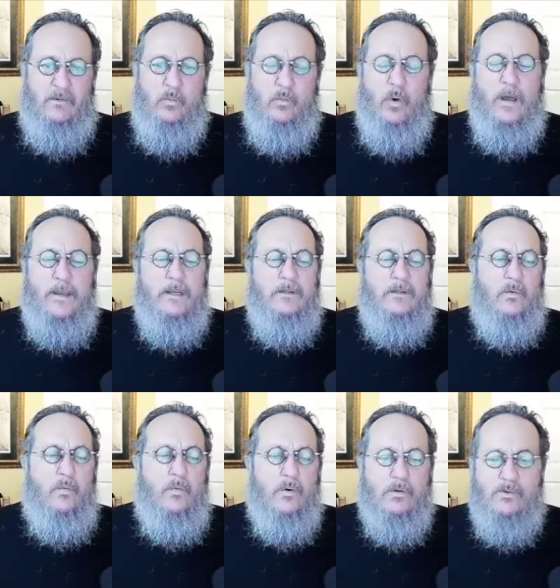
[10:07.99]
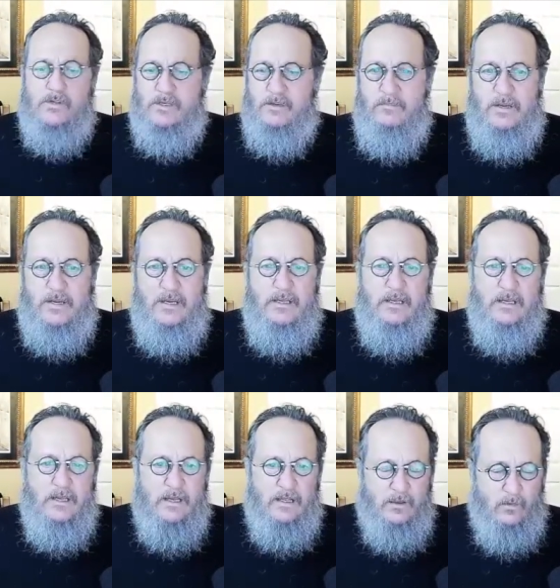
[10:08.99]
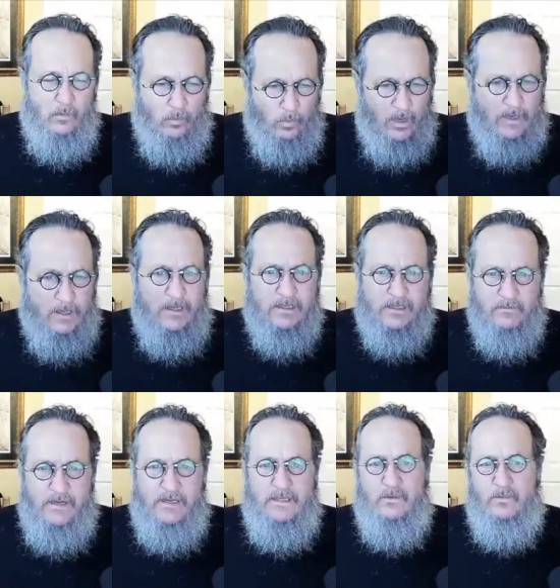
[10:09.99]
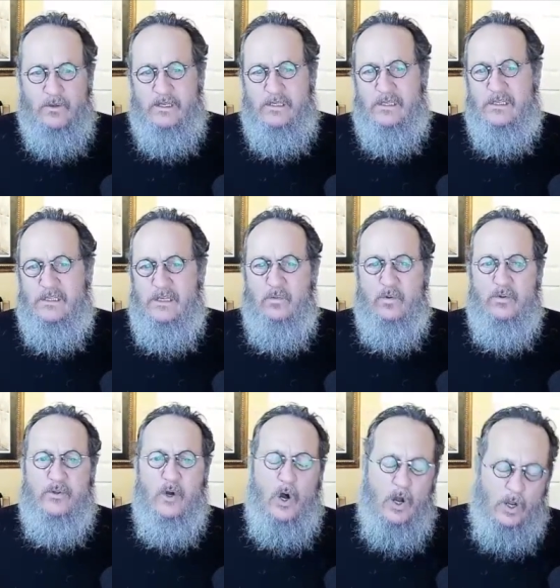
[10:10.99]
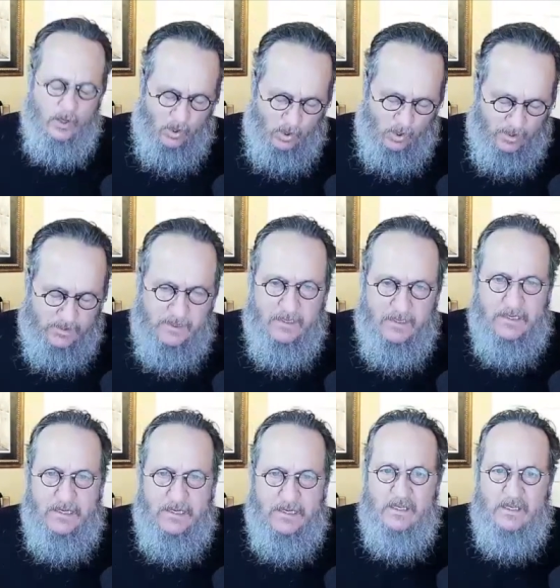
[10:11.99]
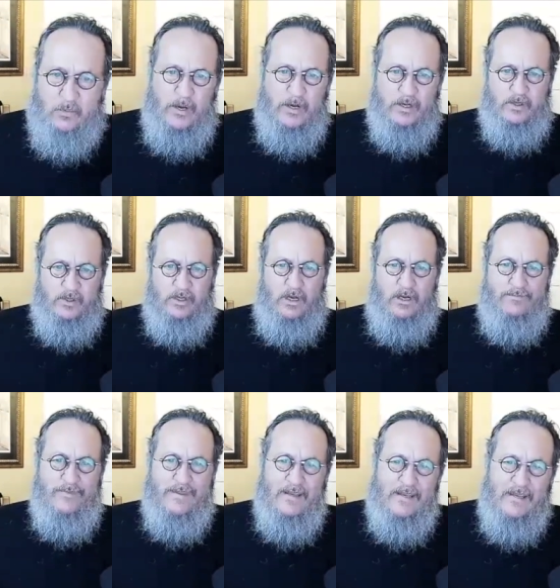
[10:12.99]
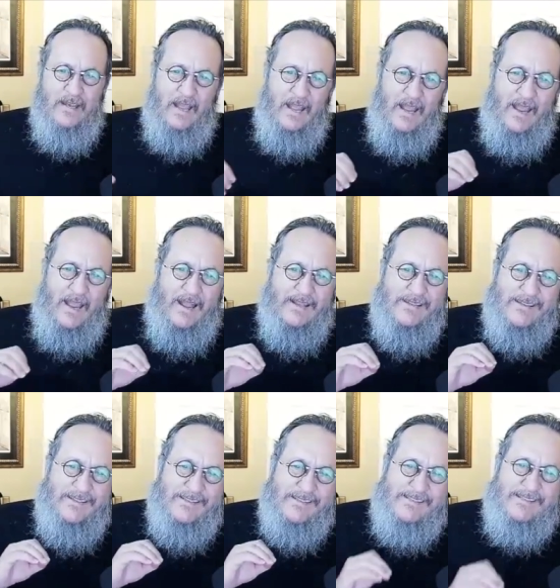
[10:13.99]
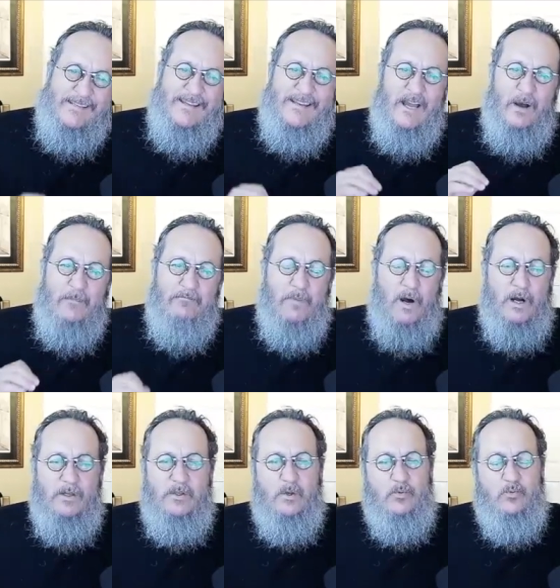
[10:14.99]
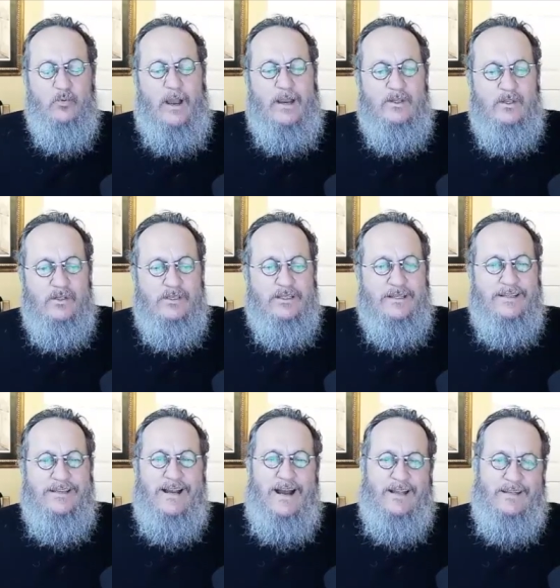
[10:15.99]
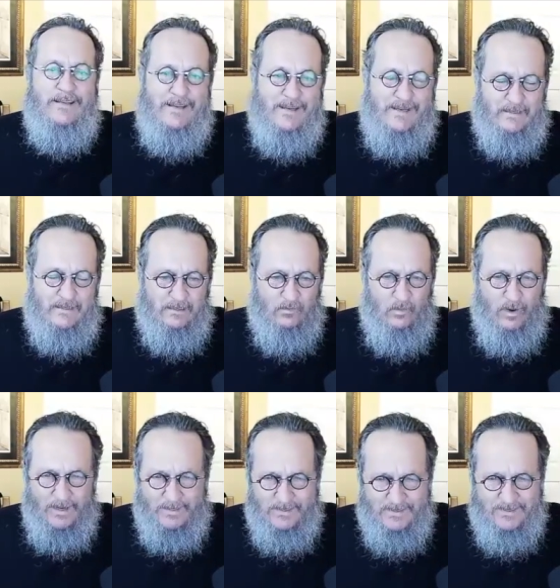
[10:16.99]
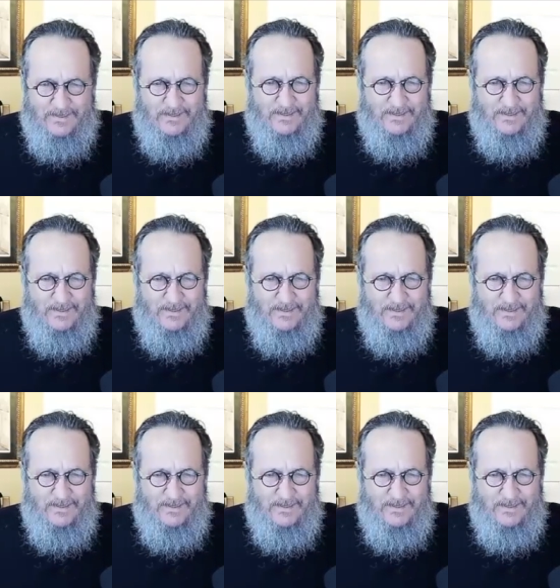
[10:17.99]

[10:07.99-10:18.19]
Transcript: What in the world does it mean what does it mean that when he says he will dawn on his prayer shawl and sit among the righteous in Gan Eden? What?